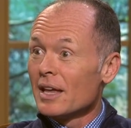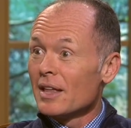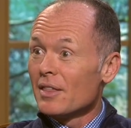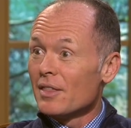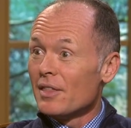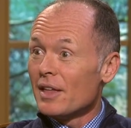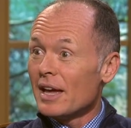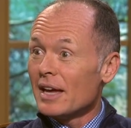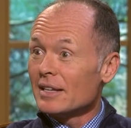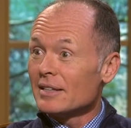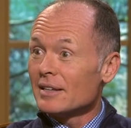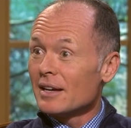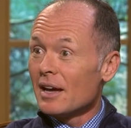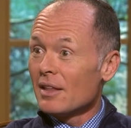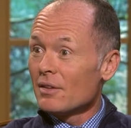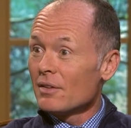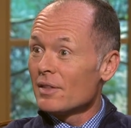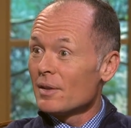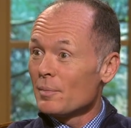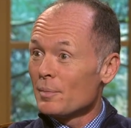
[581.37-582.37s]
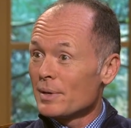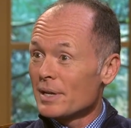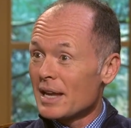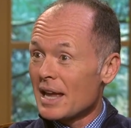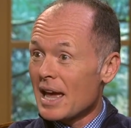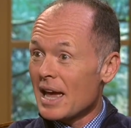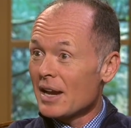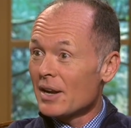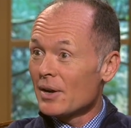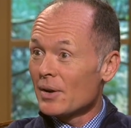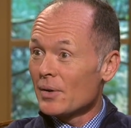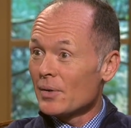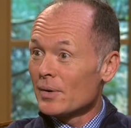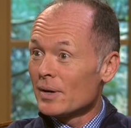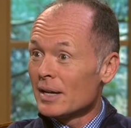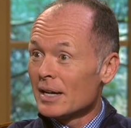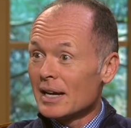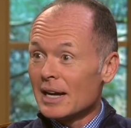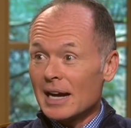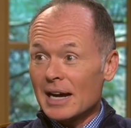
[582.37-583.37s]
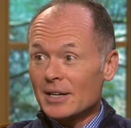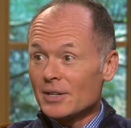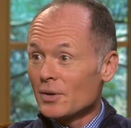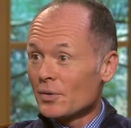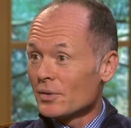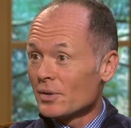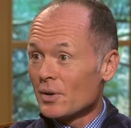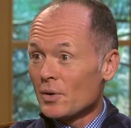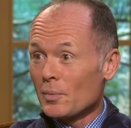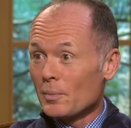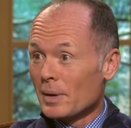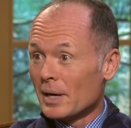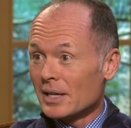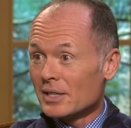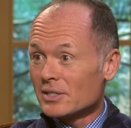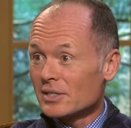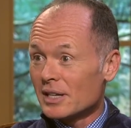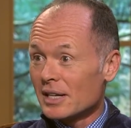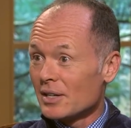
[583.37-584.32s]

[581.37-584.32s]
that other than piano, I don't know much.